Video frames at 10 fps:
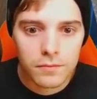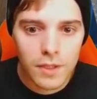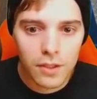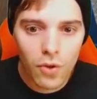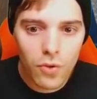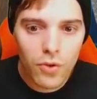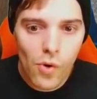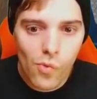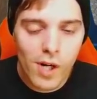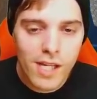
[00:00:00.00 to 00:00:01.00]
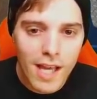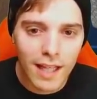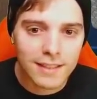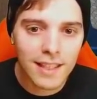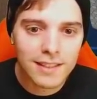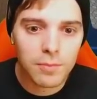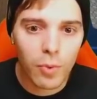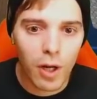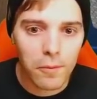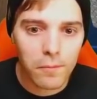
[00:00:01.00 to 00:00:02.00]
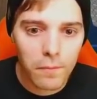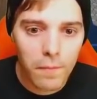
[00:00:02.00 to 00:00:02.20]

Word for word: I don't know what he has, that's the problem.